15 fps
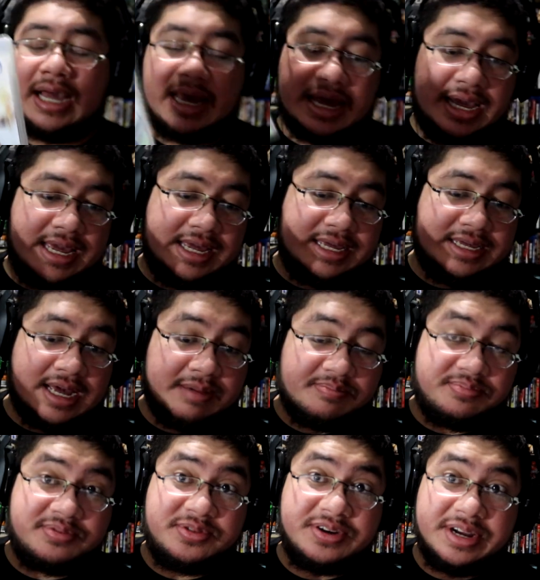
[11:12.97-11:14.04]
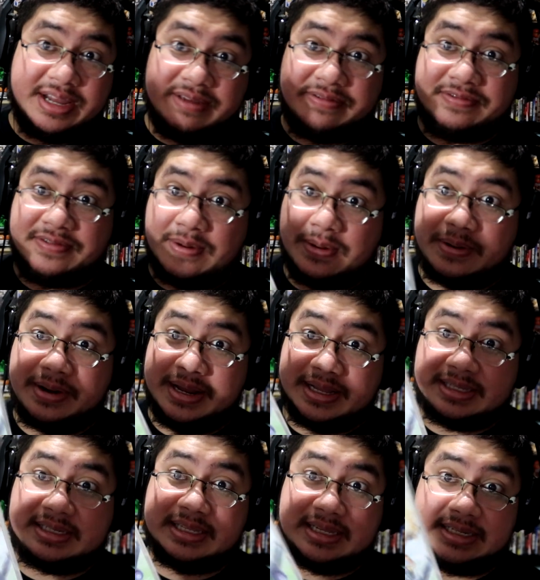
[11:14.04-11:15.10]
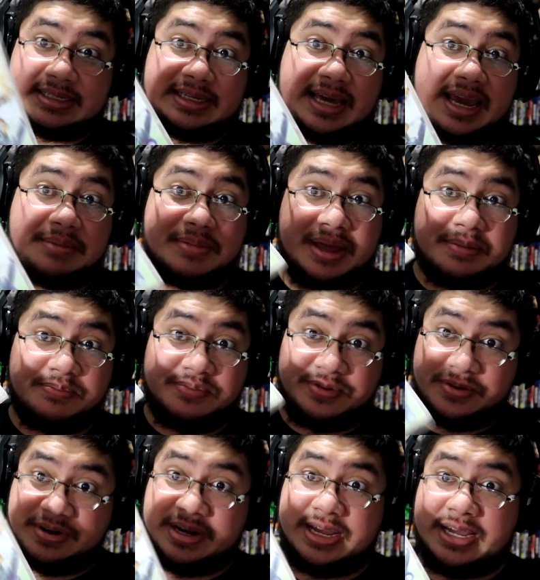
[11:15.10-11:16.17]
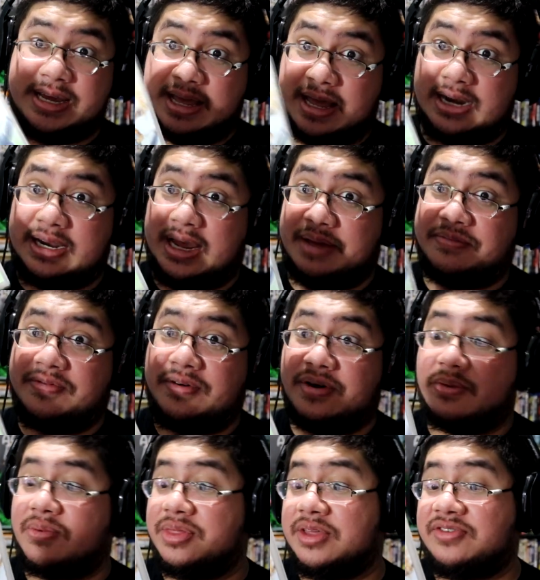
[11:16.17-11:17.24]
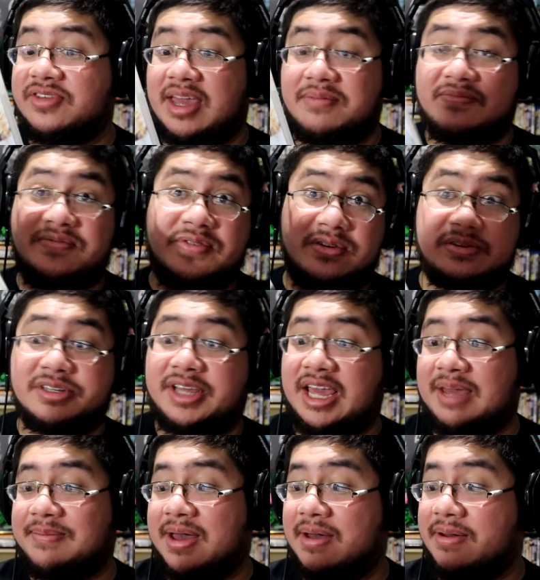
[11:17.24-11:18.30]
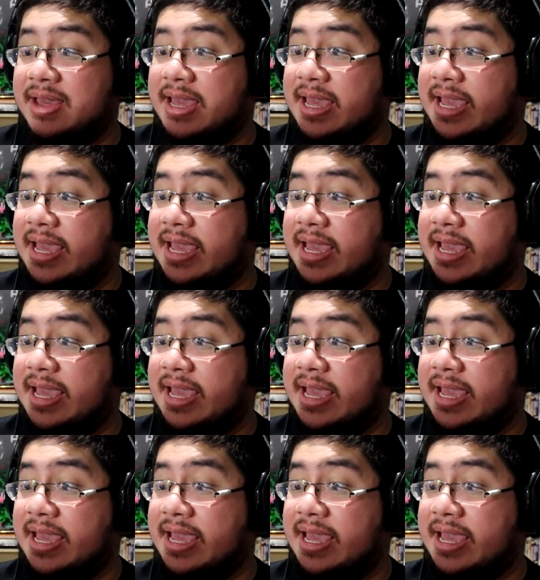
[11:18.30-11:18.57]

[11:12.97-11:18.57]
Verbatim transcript: I got pretty far into this game, like pretty goddamn far when this game first came out.